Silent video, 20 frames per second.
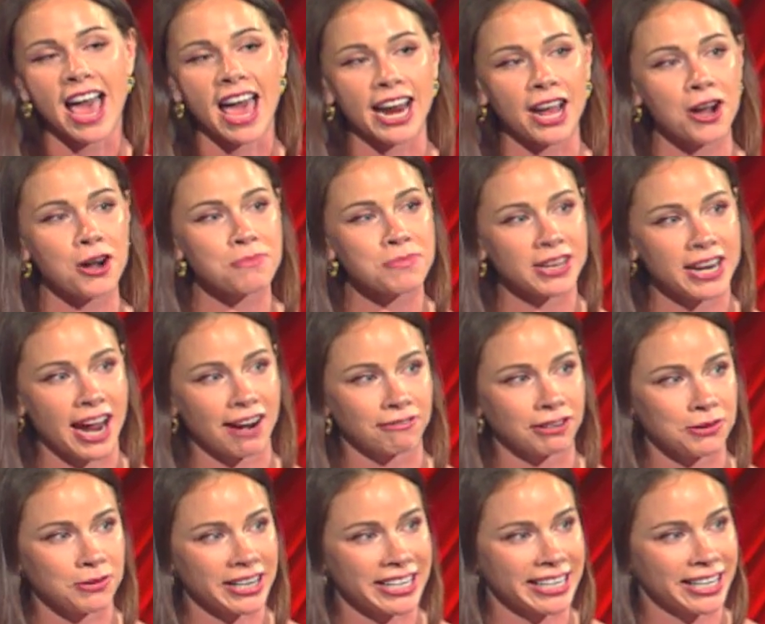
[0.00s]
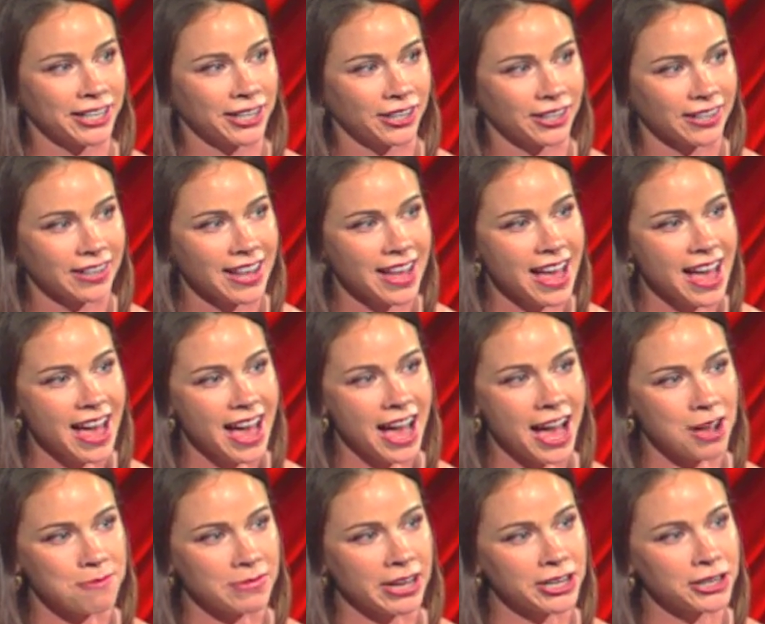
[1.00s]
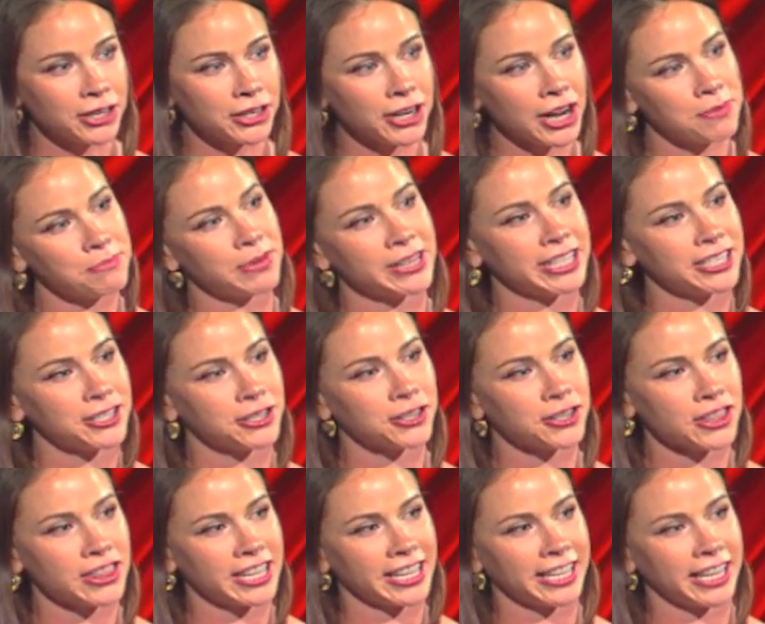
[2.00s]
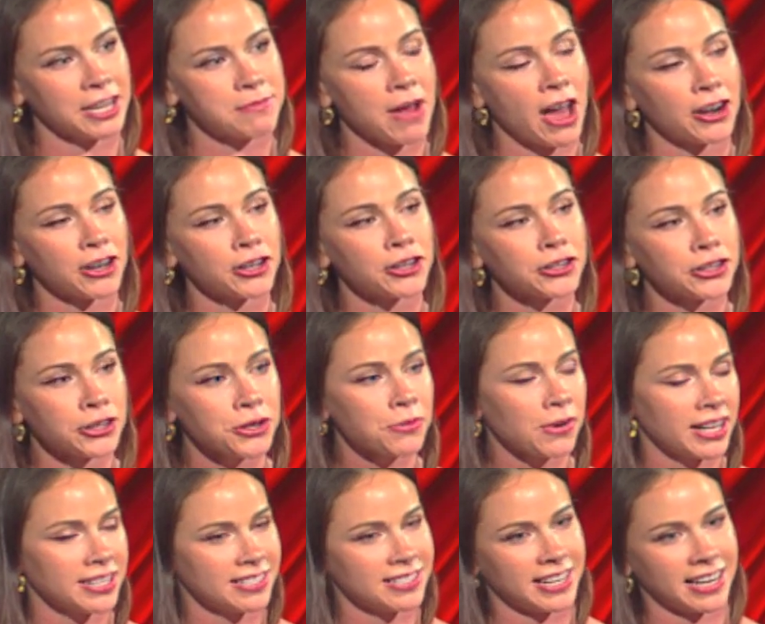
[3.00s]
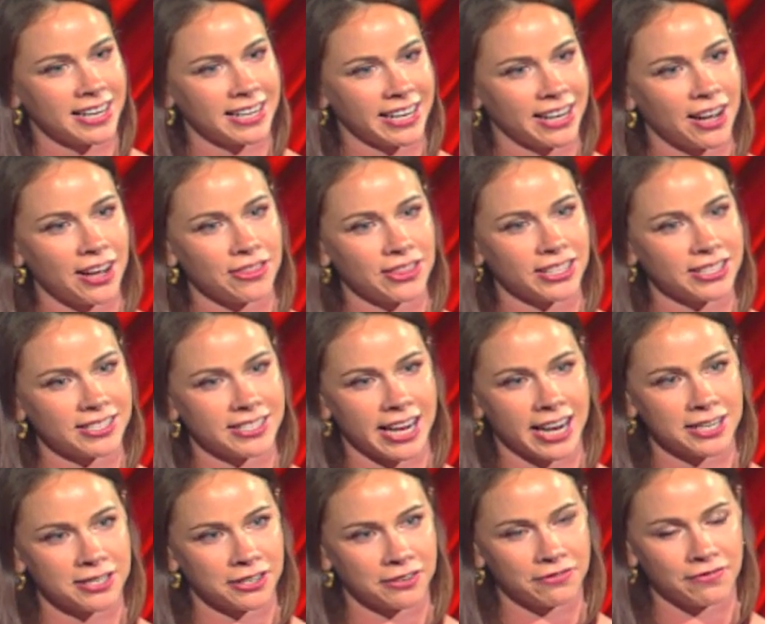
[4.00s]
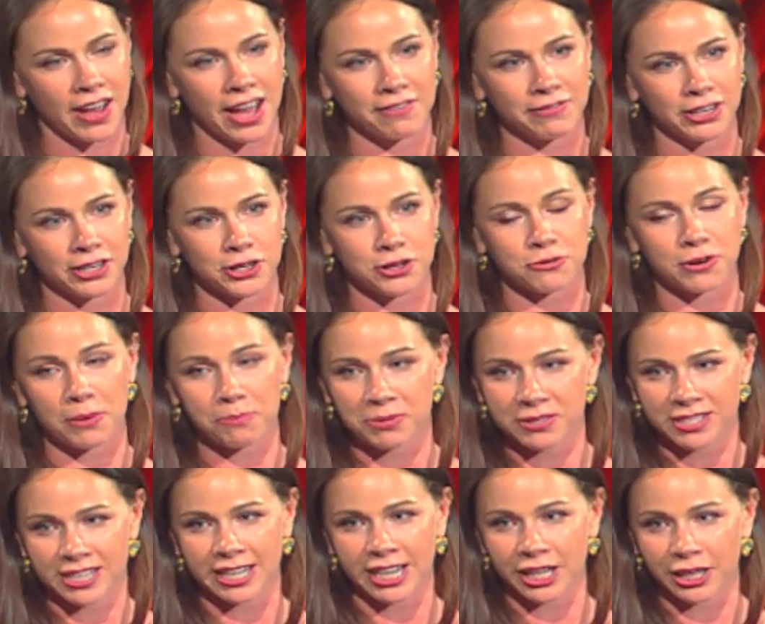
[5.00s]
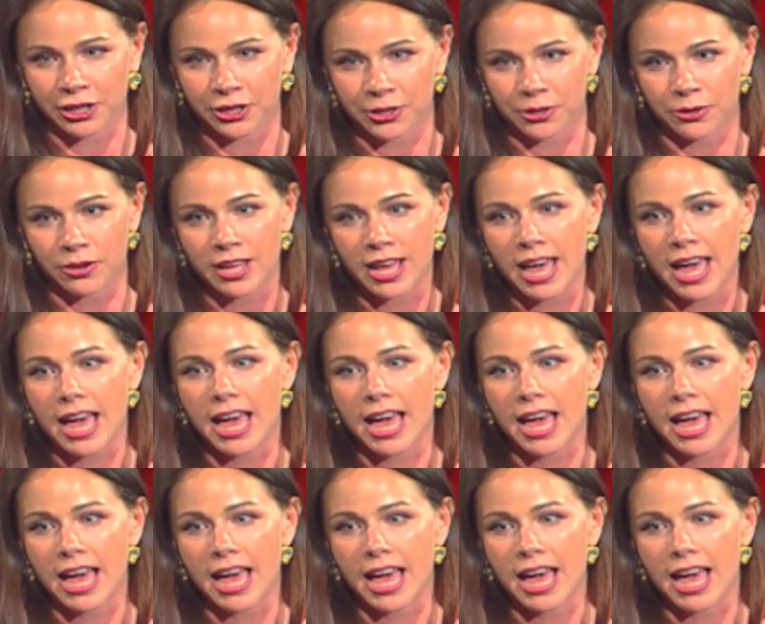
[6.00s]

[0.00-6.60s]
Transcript: And I hope that everyone here in your companies, you're thinking about who you want standing on this stage in 5 years, representing you